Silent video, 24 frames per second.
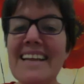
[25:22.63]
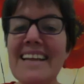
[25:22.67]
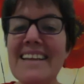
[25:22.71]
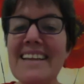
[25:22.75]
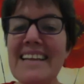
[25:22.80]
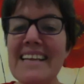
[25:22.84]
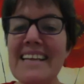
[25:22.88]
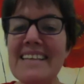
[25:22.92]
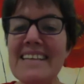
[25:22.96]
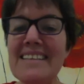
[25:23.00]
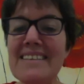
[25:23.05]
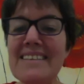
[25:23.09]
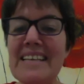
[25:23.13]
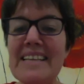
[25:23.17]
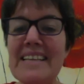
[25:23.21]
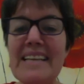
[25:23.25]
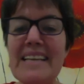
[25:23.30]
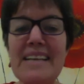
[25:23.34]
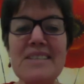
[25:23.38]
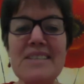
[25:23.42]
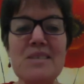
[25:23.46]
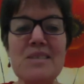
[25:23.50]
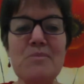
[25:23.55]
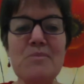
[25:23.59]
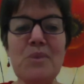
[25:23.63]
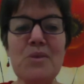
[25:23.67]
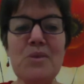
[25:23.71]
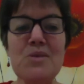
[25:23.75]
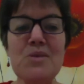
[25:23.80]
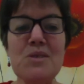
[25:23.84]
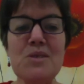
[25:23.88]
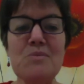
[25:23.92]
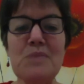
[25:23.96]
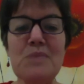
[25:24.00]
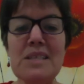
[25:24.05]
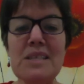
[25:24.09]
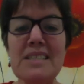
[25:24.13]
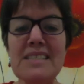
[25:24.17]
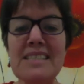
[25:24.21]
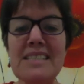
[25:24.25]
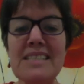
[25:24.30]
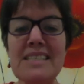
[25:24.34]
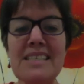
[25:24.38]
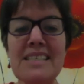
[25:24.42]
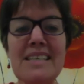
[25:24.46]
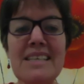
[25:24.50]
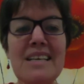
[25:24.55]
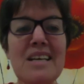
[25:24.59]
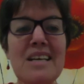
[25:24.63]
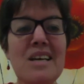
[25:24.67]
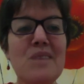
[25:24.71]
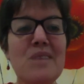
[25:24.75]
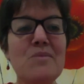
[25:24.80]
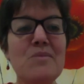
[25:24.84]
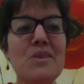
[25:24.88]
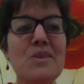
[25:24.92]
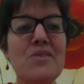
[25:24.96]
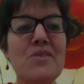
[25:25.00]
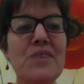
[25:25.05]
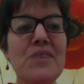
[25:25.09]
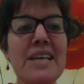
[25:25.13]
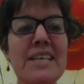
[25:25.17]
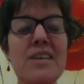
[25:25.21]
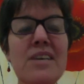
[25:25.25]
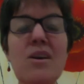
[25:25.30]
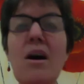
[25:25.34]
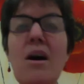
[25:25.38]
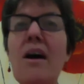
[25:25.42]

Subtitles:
then that's a possibility. But thank you.